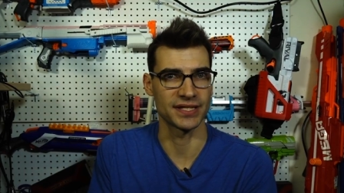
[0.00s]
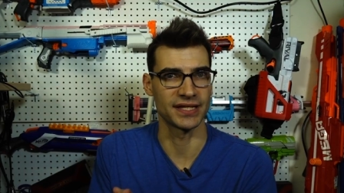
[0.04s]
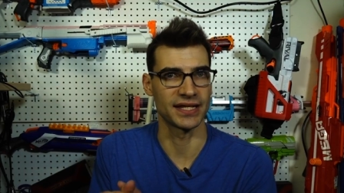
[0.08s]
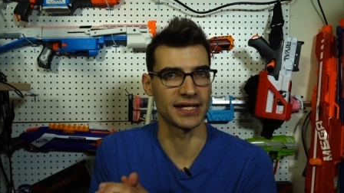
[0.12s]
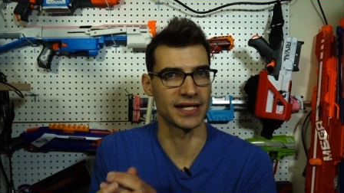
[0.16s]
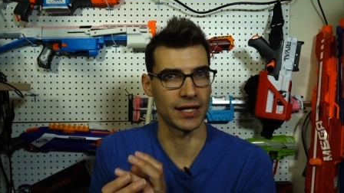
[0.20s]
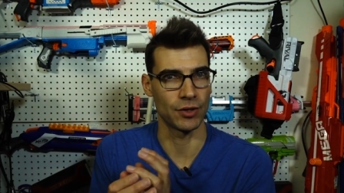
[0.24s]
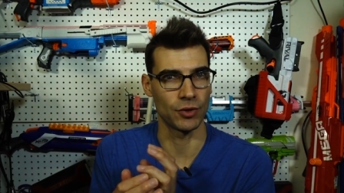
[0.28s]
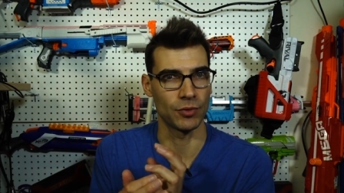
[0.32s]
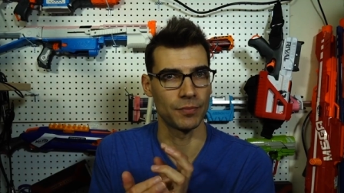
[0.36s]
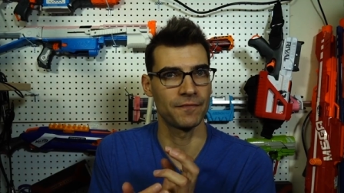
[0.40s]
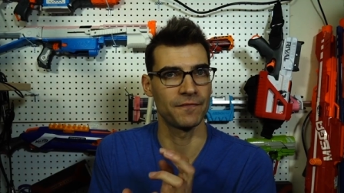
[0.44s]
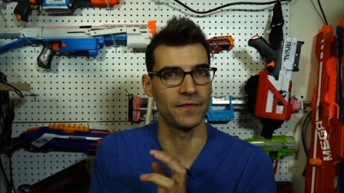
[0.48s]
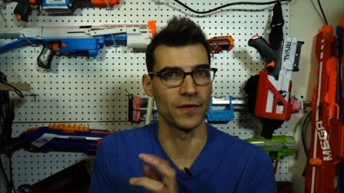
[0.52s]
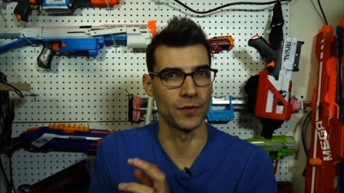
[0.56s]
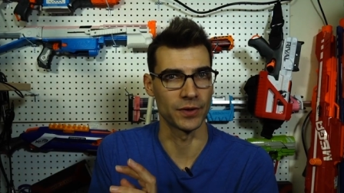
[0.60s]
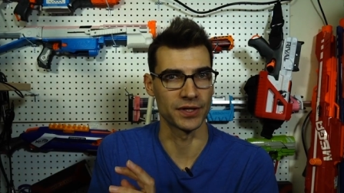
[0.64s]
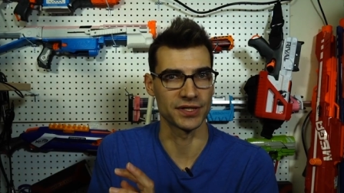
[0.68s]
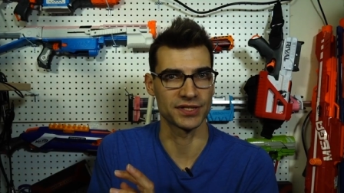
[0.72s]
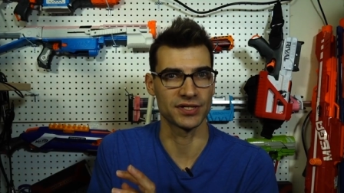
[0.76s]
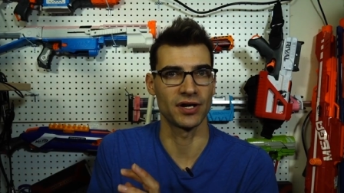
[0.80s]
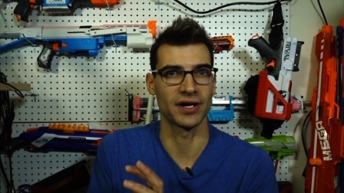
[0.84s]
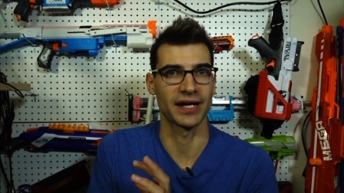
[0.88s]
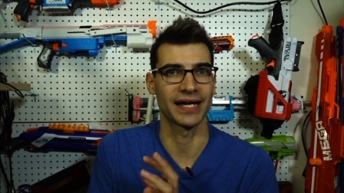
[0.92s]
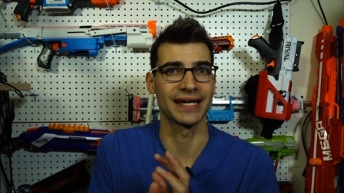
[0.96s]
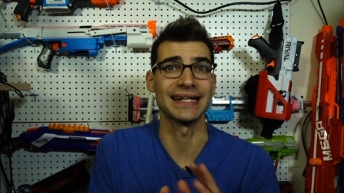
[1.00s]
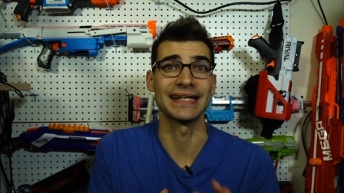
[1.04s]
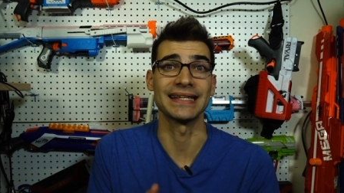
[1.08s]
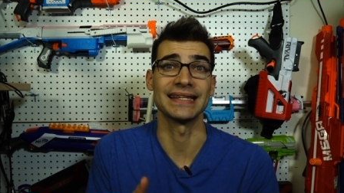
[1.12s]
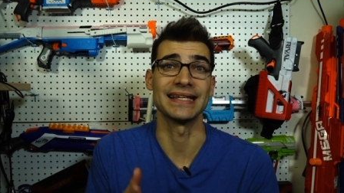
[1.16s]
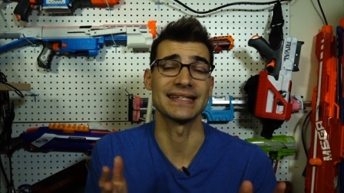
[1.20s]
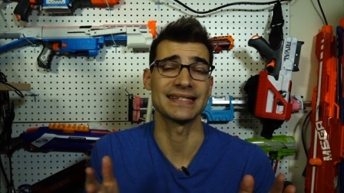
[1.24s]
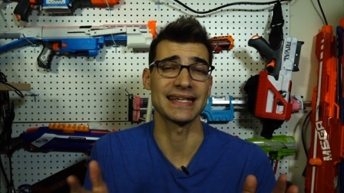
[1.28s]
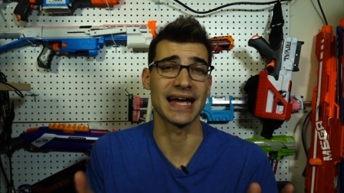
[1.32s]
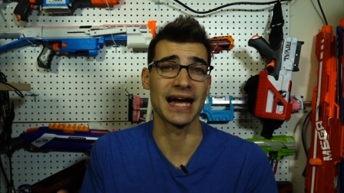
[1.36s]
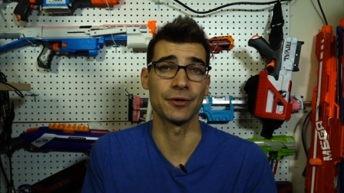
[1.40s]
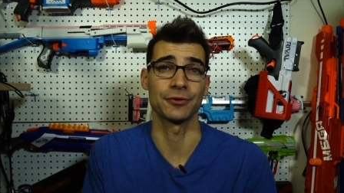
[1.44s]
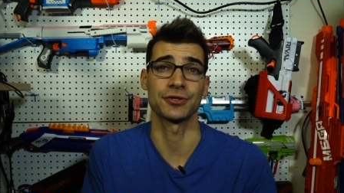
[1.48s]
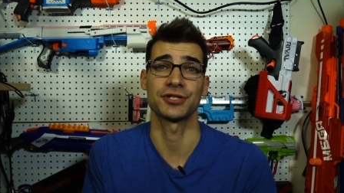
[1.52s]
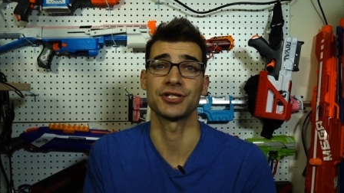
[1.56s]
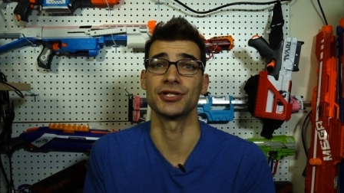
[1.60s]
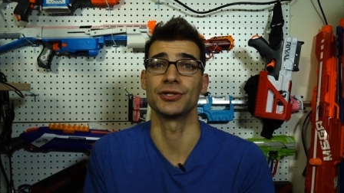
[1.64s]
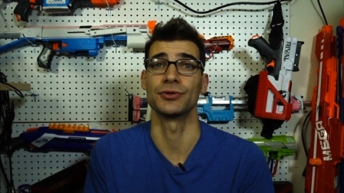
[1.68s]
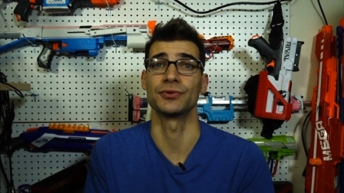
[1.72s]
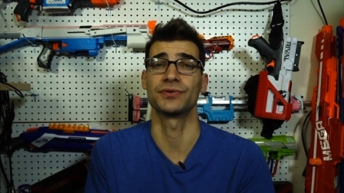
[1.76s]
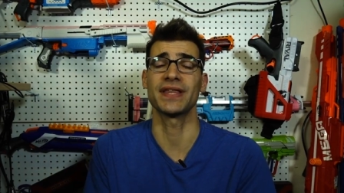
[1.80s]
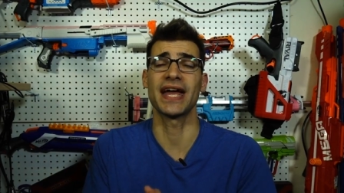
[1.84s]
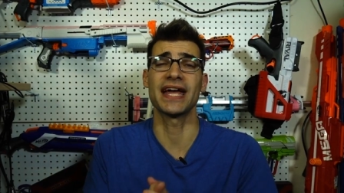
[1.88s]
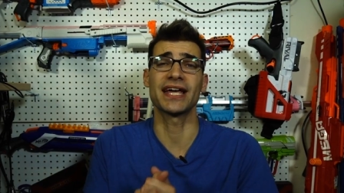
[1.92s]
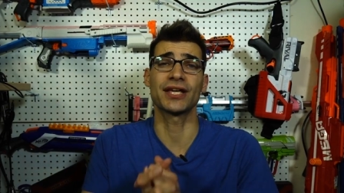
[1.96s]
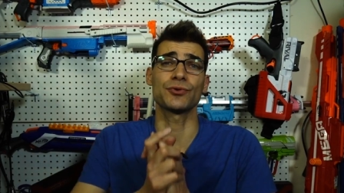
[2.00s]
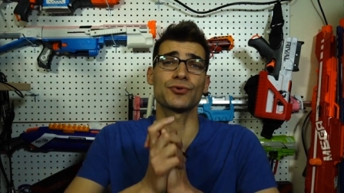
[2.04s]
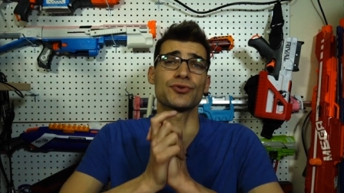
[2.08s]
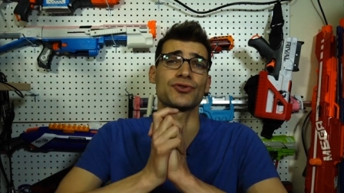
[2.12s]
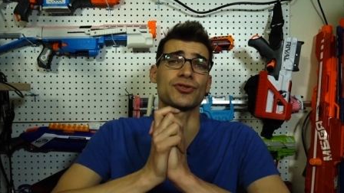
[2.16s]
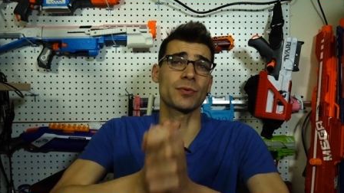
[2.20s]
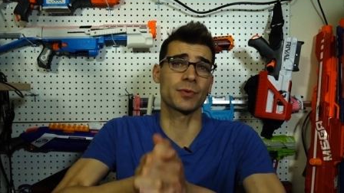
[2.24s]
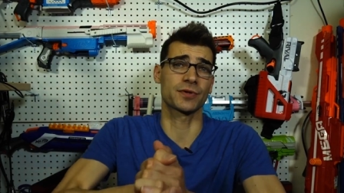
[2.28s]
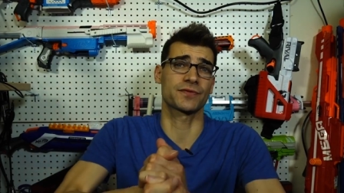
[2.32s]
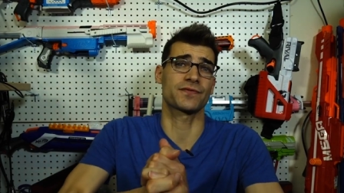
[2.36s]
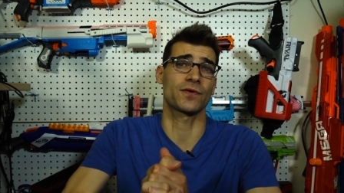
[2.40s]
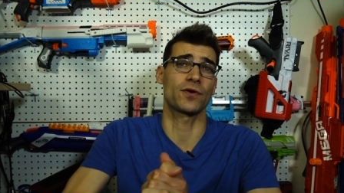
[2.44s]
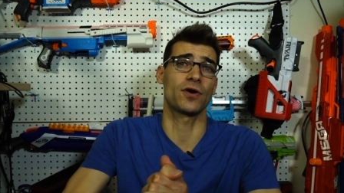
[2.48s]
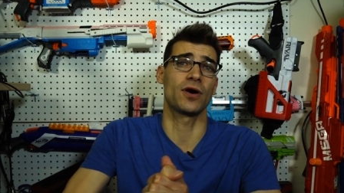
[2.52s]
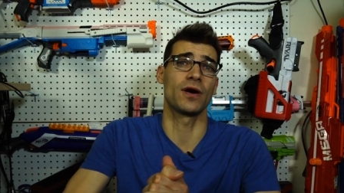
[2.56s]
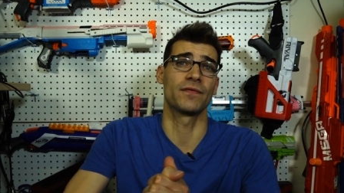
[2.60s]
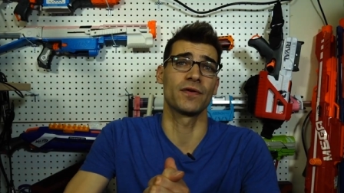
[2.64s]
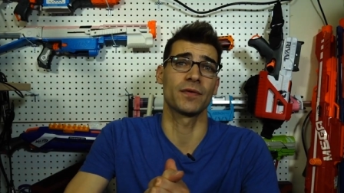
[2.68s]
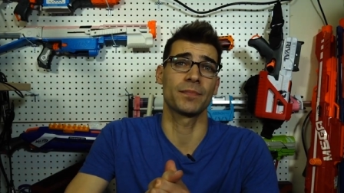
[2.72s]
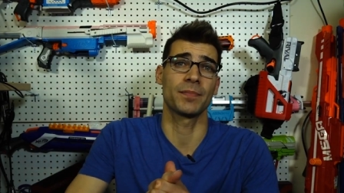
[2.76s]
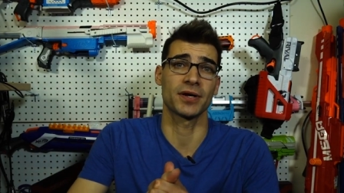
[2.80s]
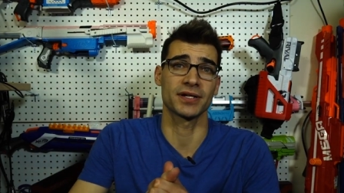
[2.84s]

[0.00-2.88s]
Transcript: and then I will focus on getting these out to you. Thank you so much for all of your